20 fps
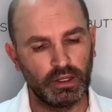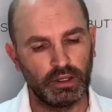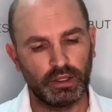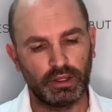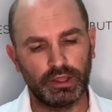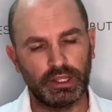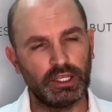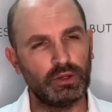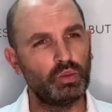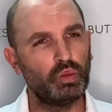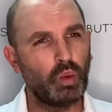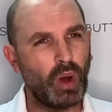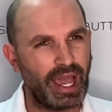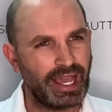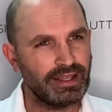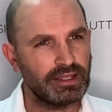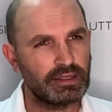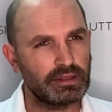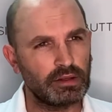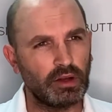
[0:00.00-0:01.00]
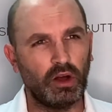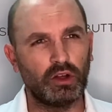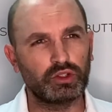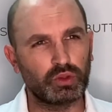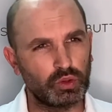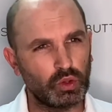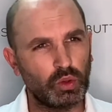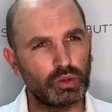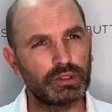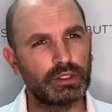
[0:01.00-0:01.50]
the waist, also
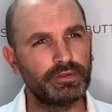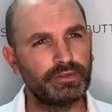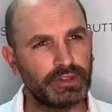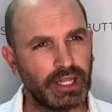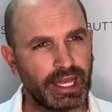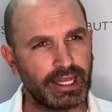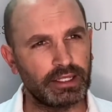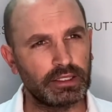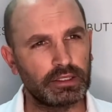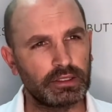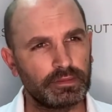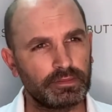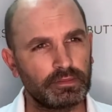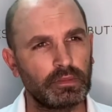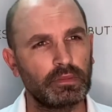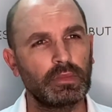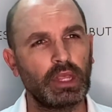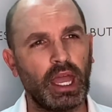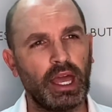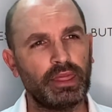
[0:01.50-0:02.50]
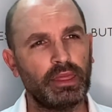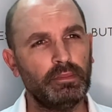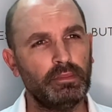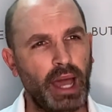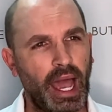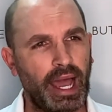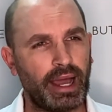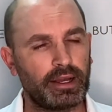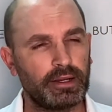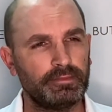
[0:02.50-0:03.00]
known as the flanks, and the
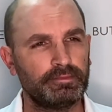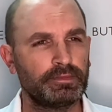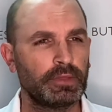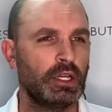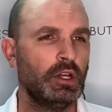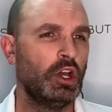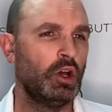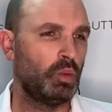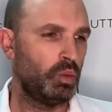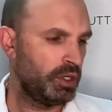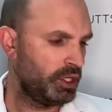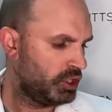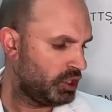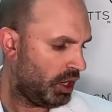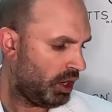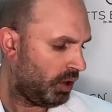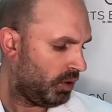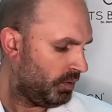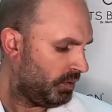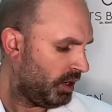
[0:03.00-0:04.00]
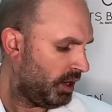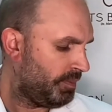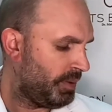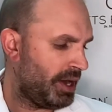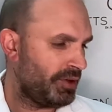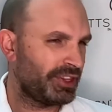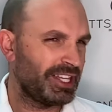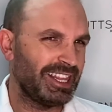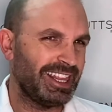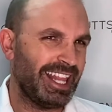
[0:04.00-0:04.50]
back. We go
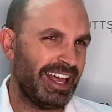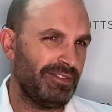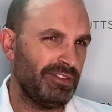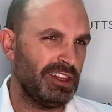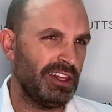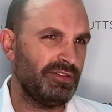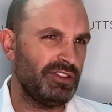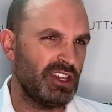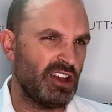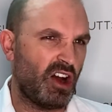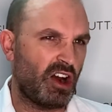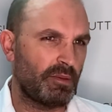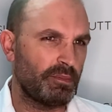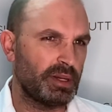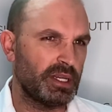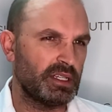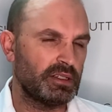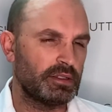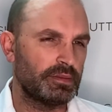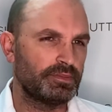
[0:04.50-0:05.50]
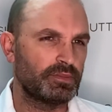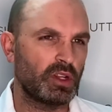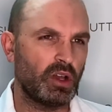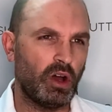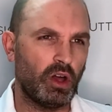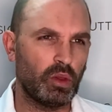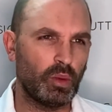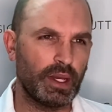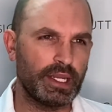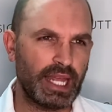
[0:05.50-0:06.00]
about the level of the armpit
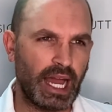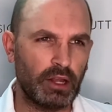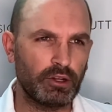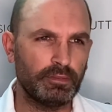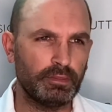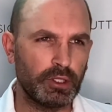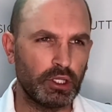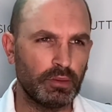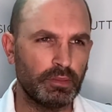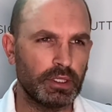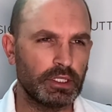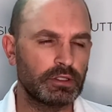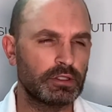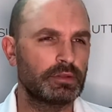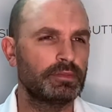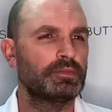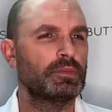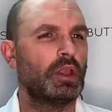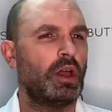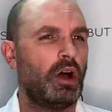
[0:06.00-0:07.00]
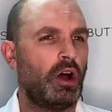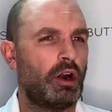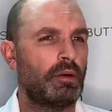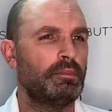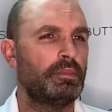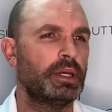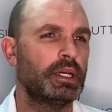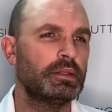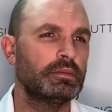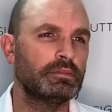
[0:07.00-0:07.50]
all the way down to pubis,
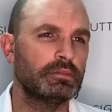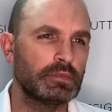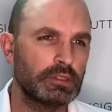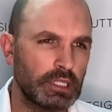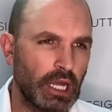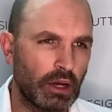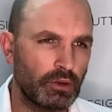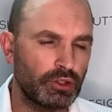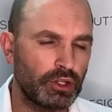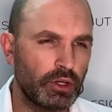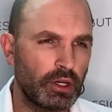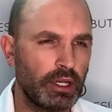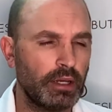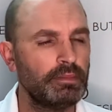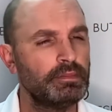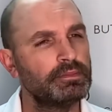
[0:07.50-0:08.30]
armpit down to your hip,